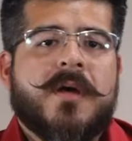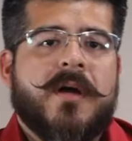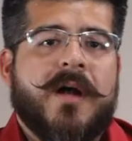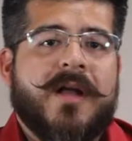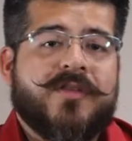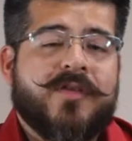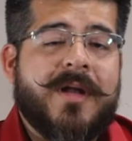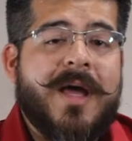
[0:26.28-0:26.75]

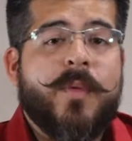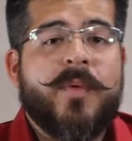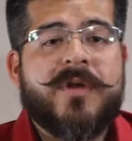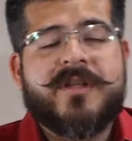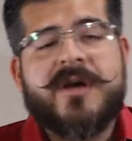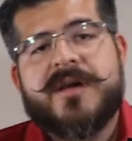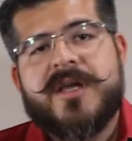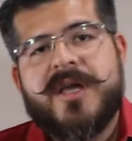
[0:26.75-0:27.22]
right, so now
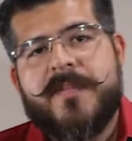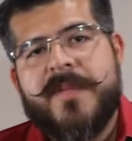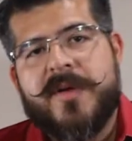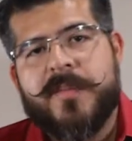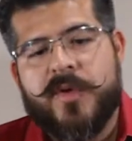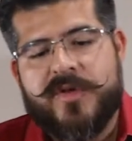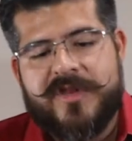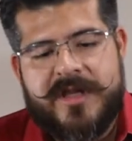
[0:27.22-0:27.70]
when talking
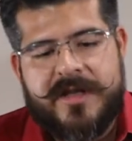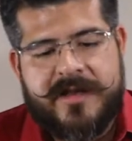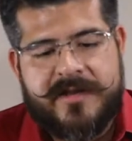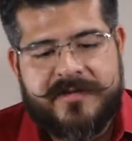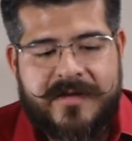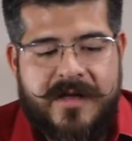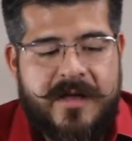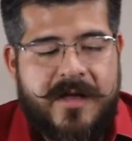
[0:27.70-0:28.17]
about
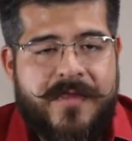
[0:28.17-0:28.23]
botines,